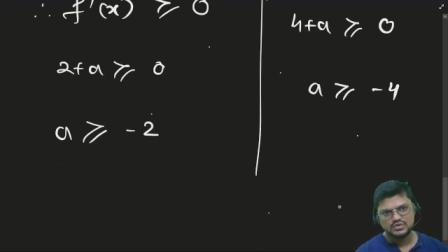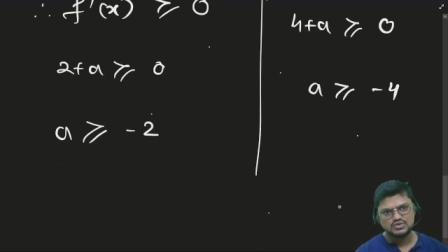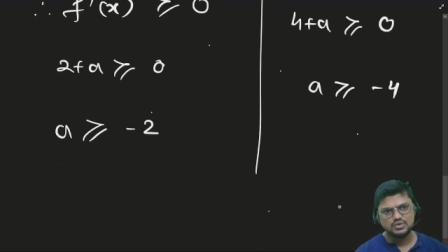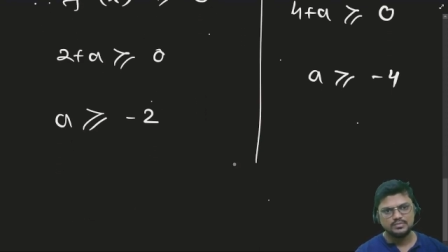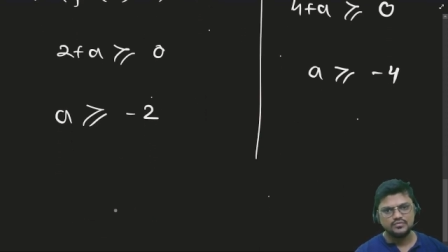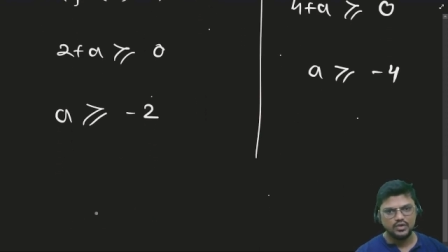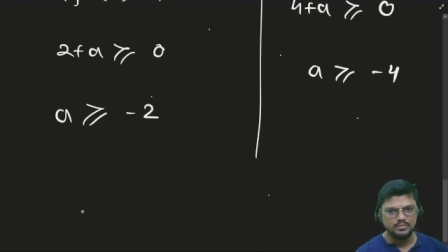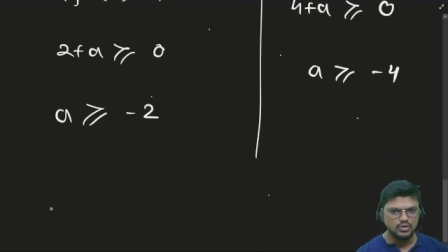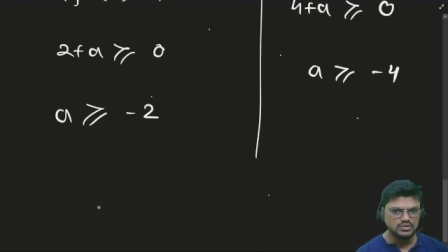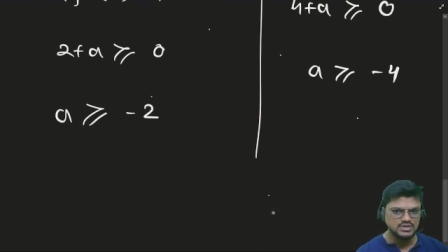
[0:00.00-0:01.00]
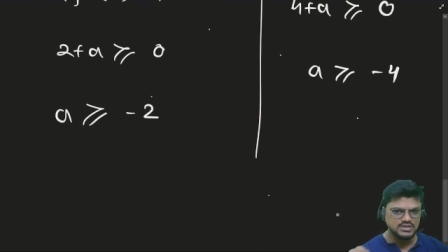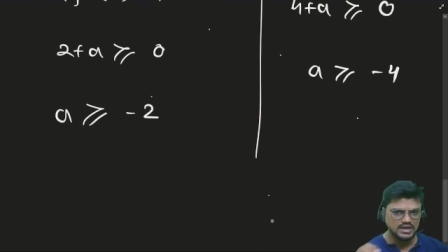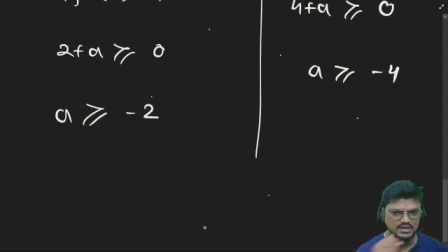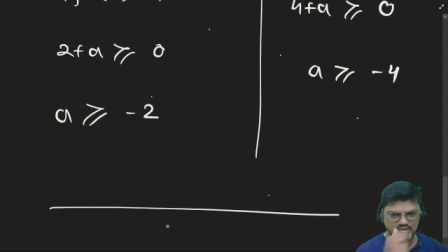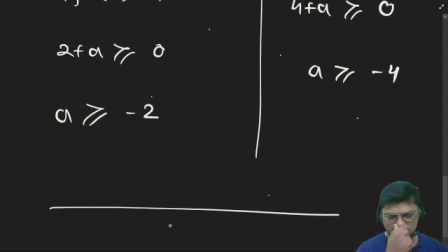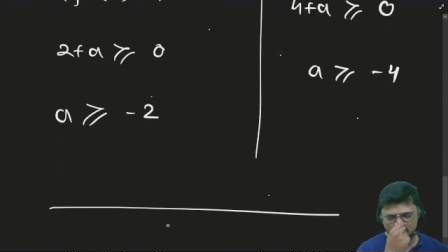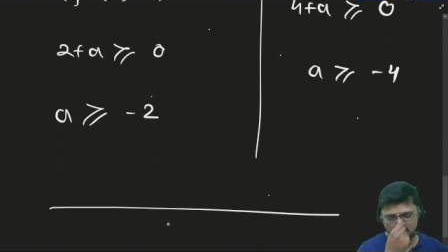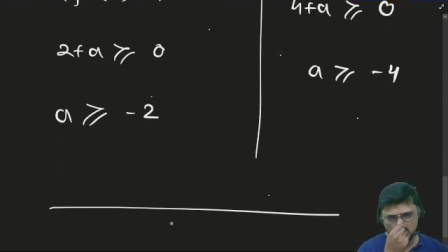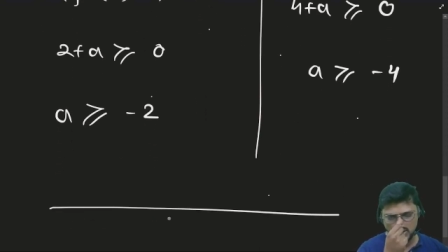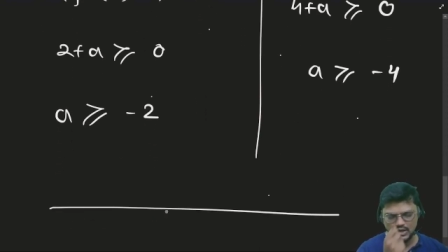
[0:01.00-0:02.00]
So for both this condition, if
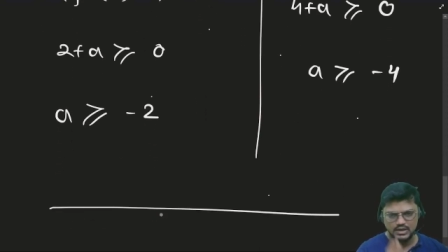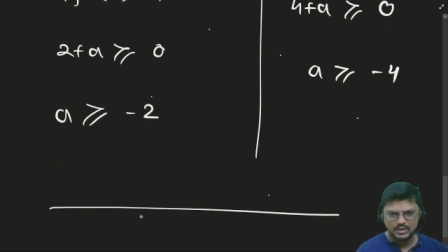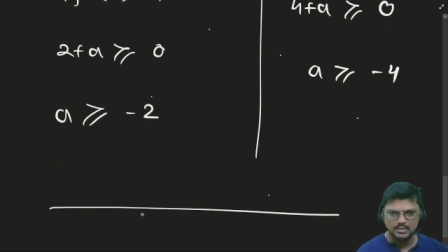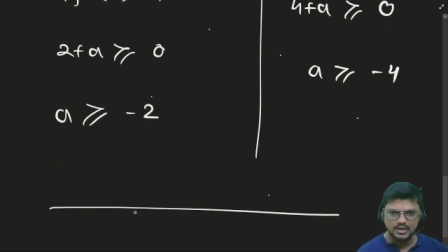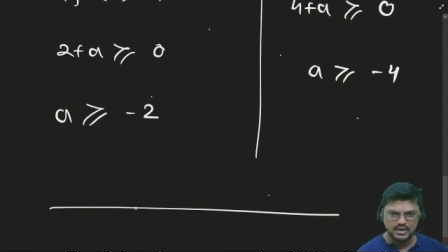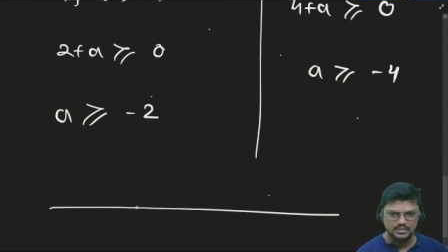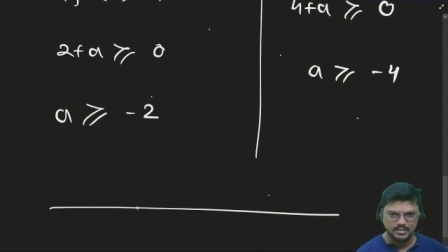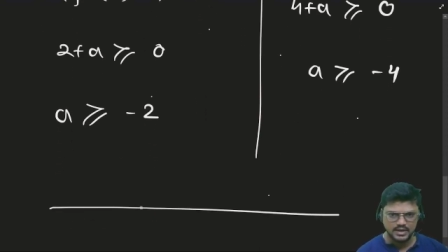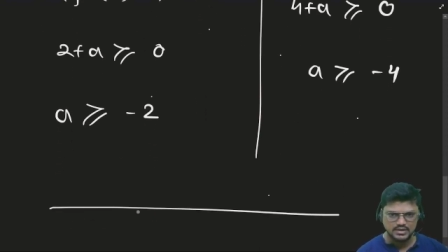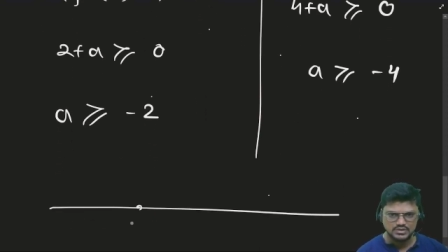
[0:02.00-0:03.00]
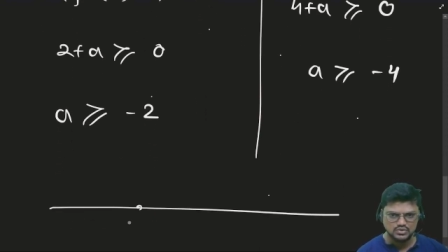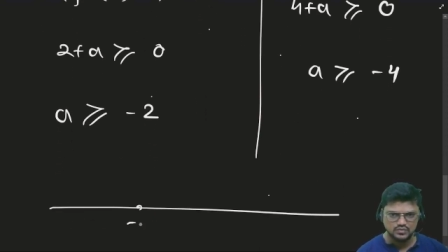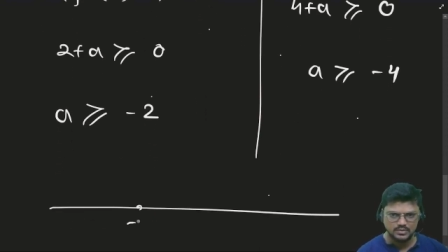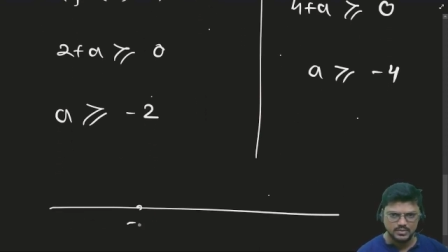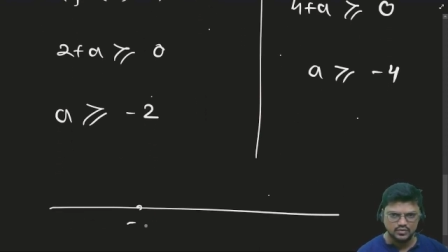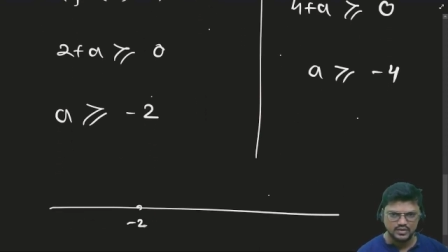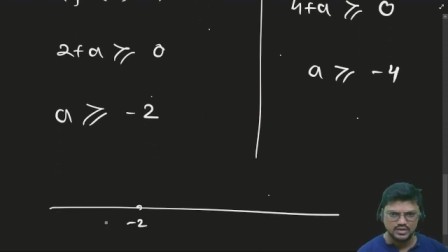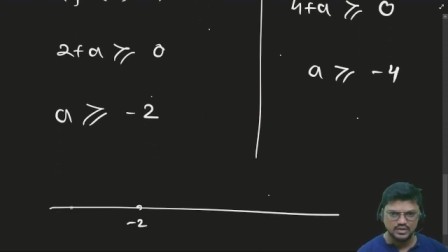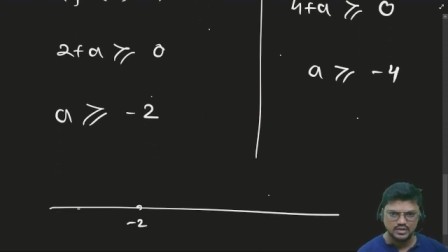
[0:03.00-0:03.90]
I draw a number line, minus 2 will be over here,